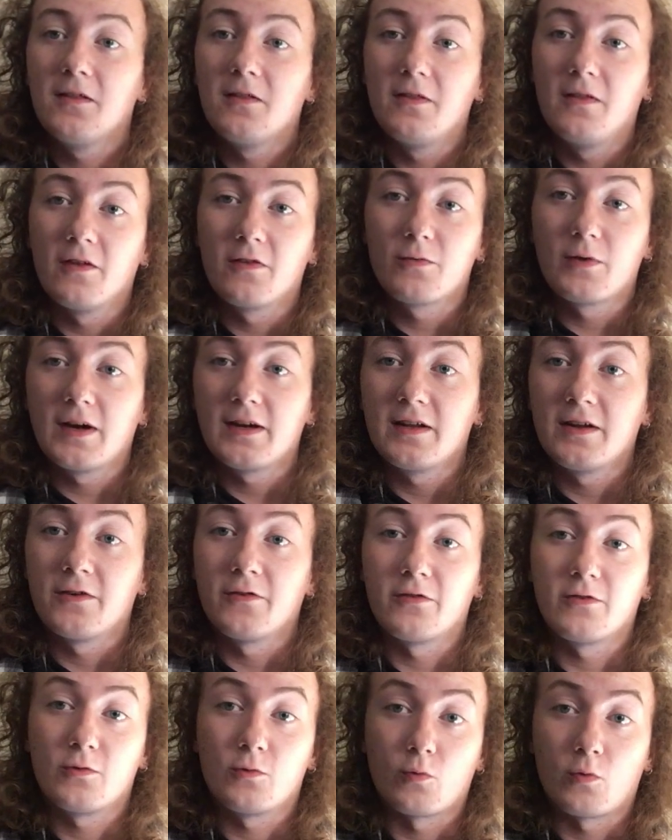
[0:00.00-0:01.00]
This right here
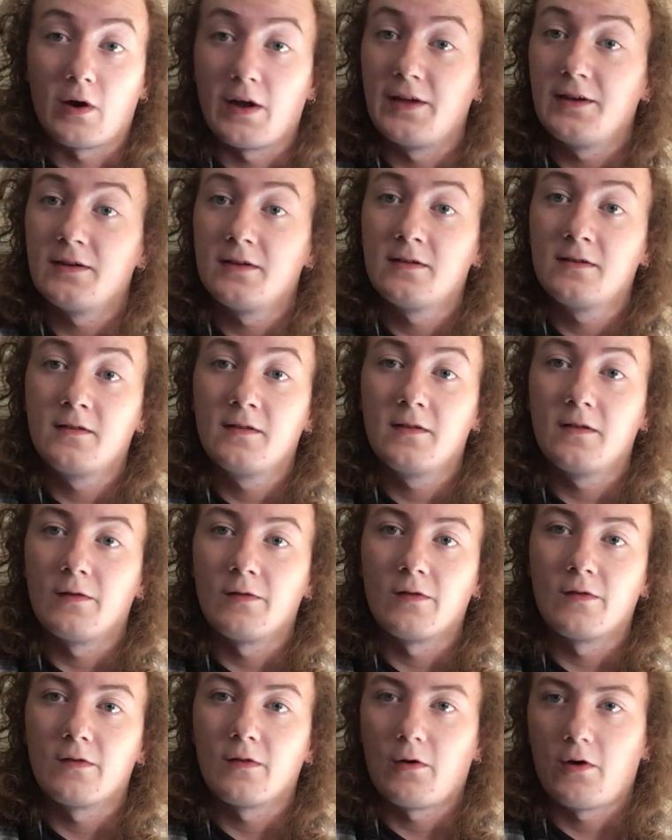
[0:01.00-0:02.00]
is great.
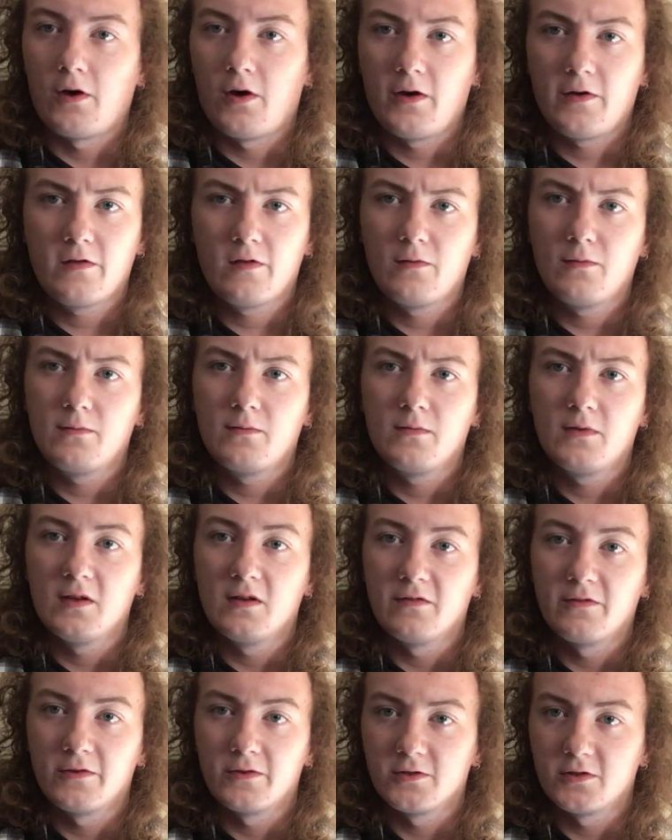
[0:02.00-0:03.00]
This is awesome.
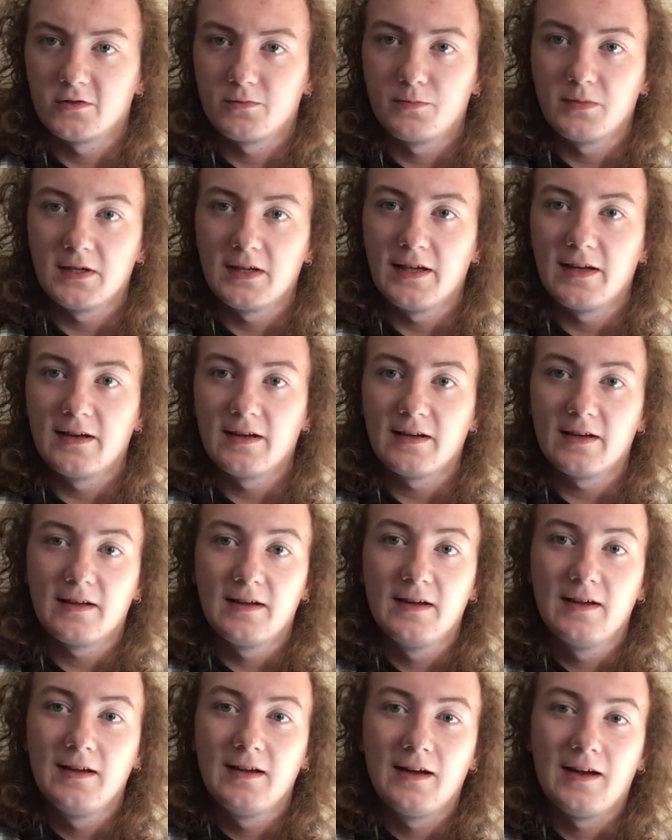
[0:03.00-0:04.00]
If you're just beginning,
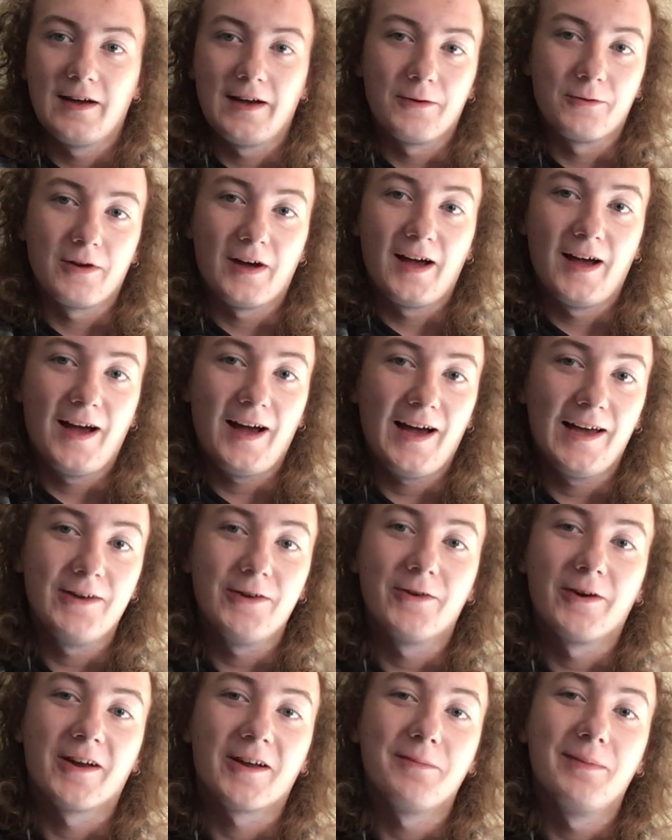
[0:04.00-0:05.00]
I would
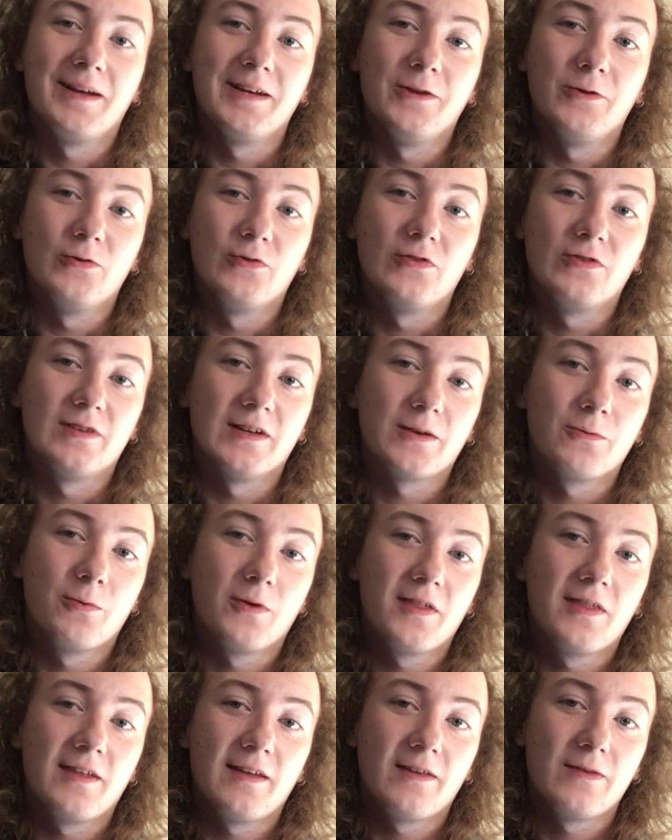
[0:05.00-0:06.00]
highly recommend you stick
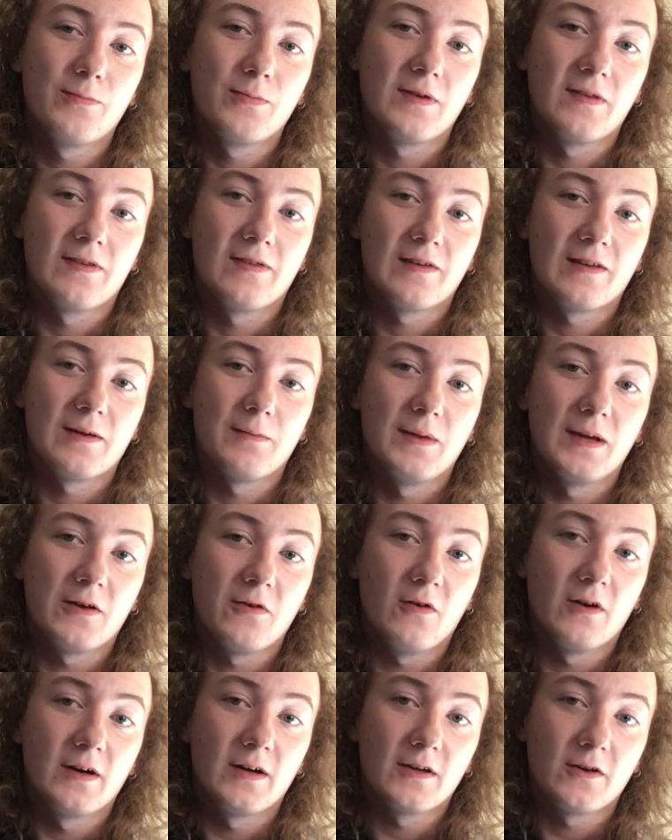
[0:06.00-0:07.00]
with this because it's going to make
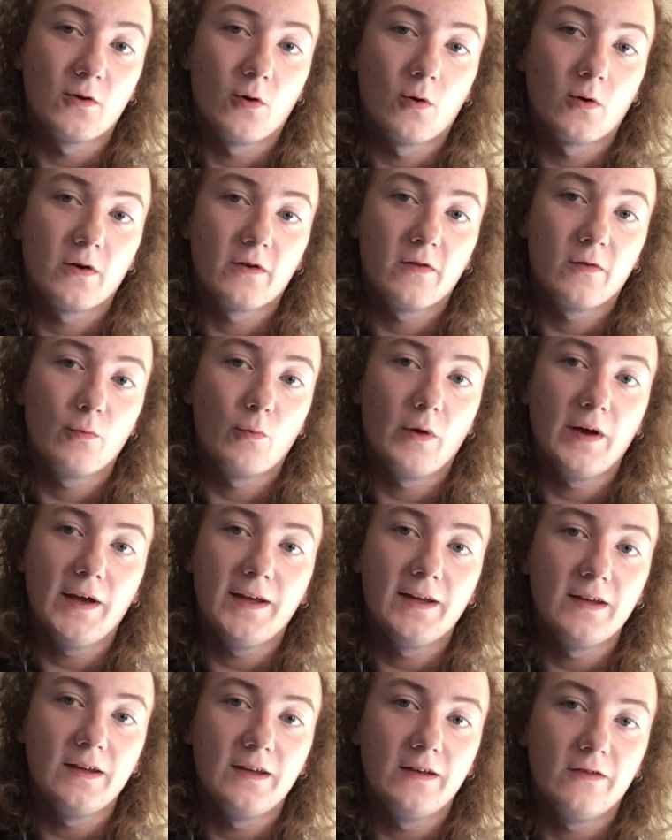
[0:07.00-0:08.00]
learning chords
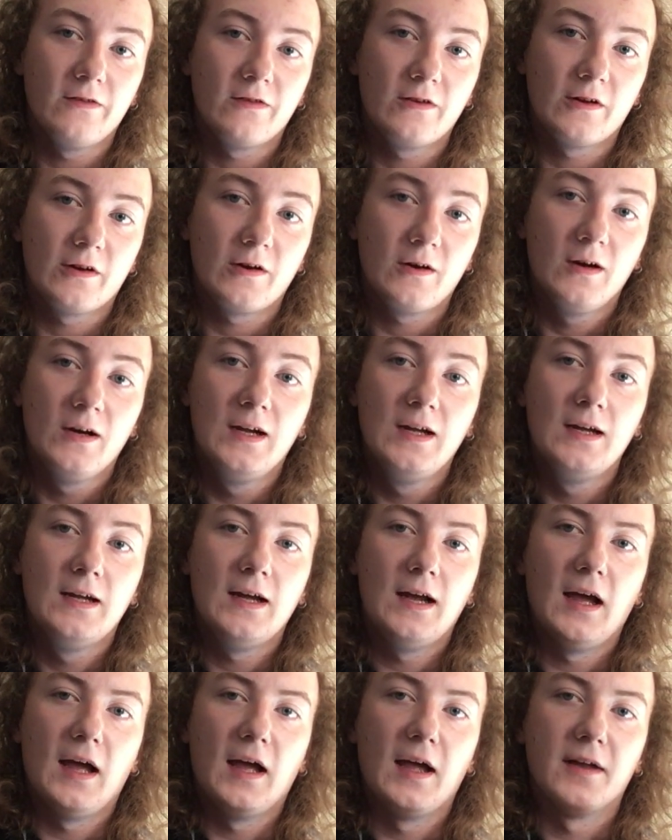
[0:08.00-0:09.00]
way easier.
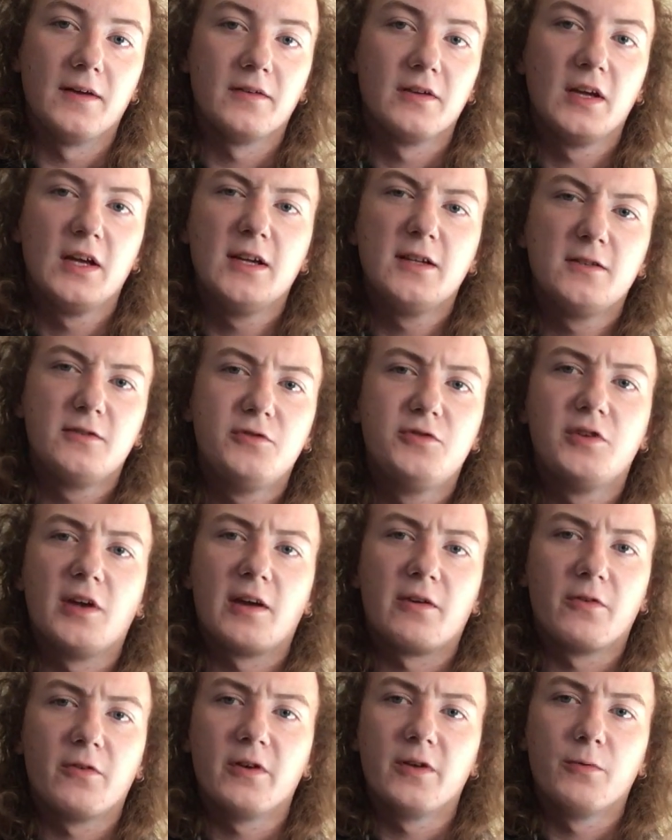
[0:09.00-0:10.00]
And
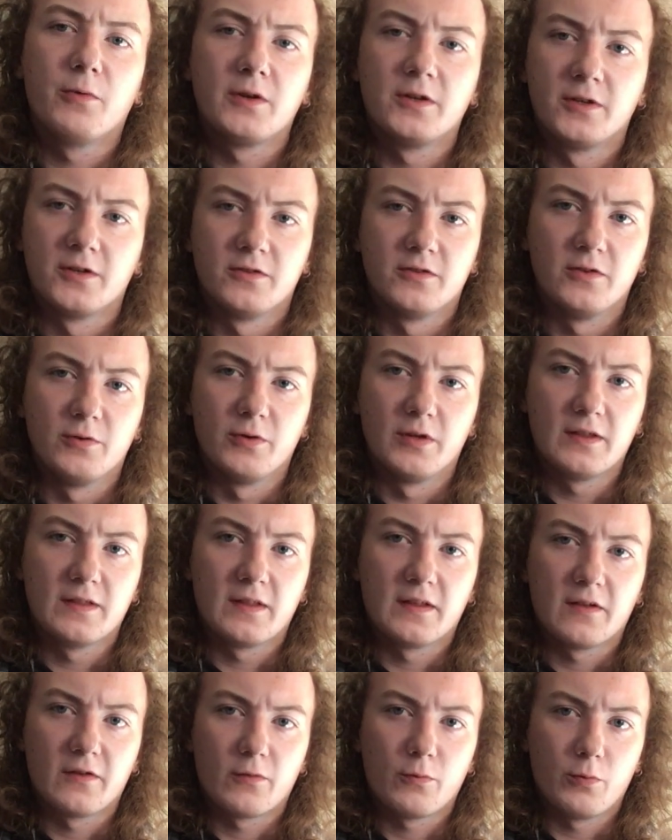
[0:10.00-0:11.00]
generally when you're doing
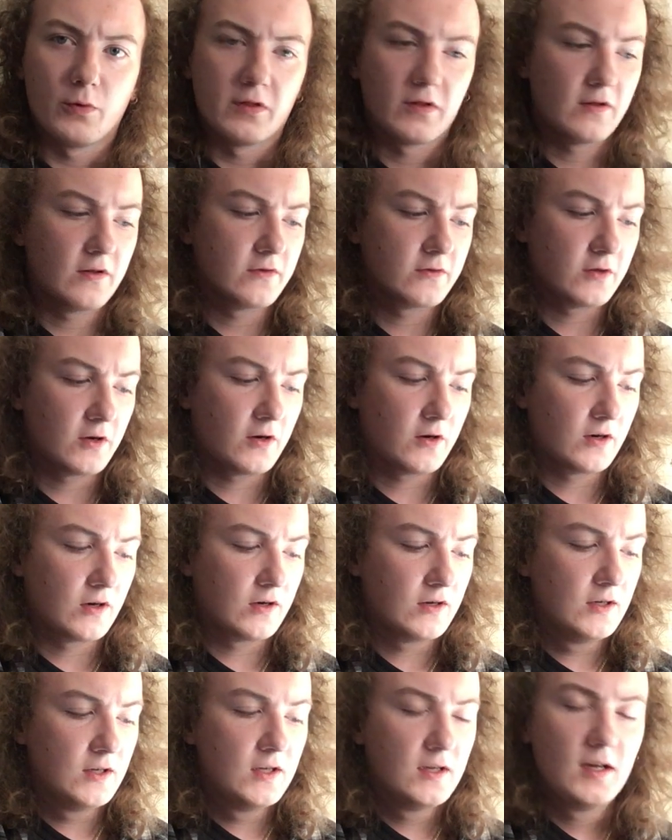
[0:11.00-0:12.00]
things with guitar,
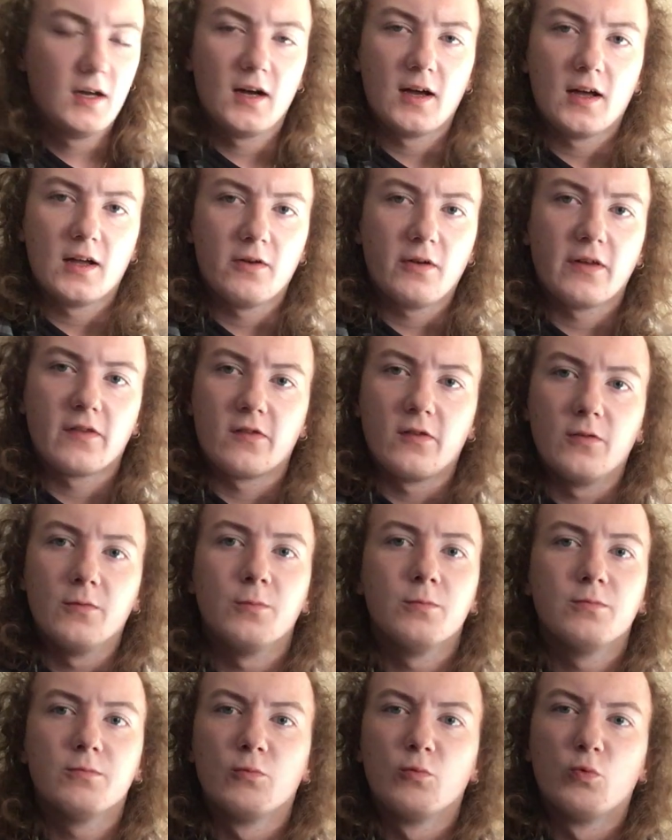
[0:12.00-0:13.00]
unless you
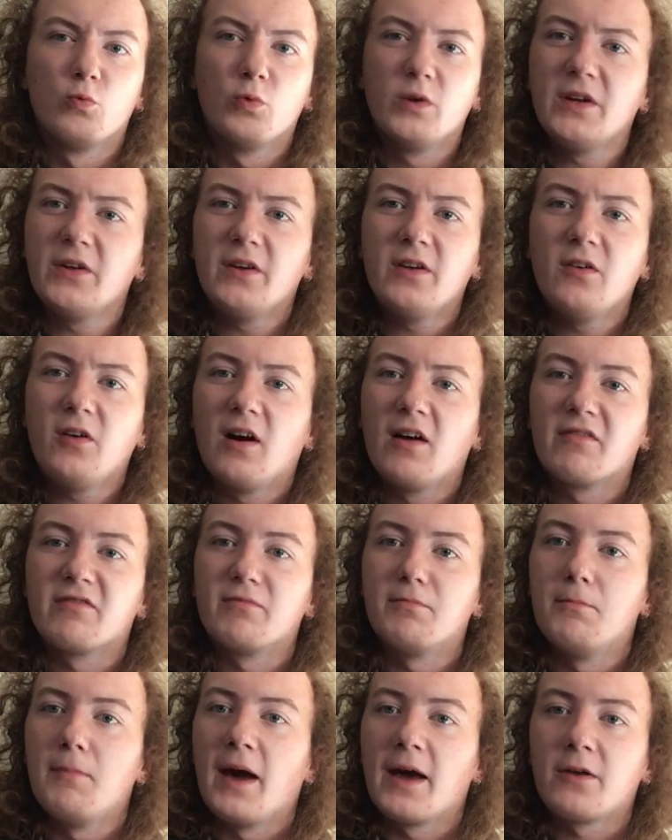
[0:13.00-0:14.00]
really love
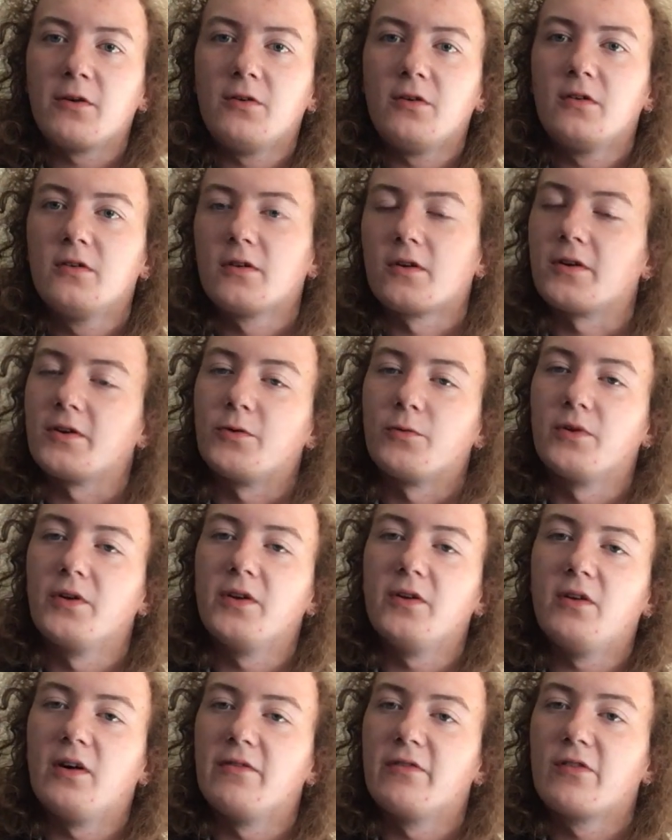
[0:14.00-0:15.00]
metal or you
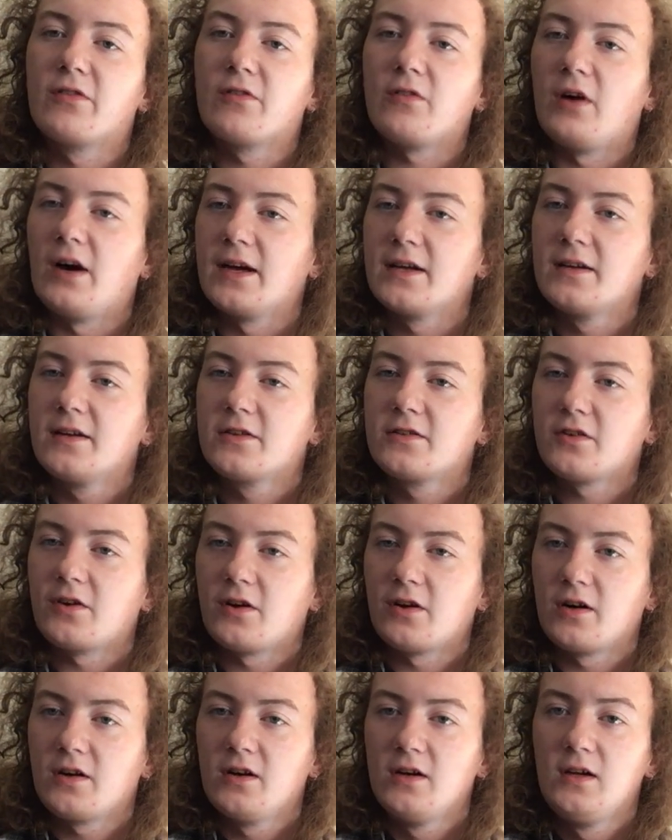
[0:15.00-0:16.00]
really love slide
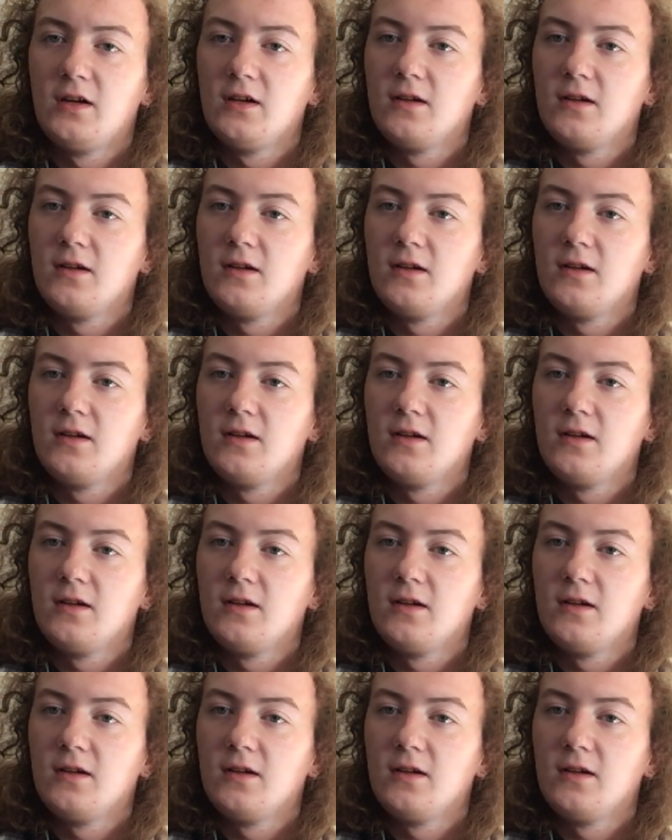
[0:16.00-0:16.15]
guitar,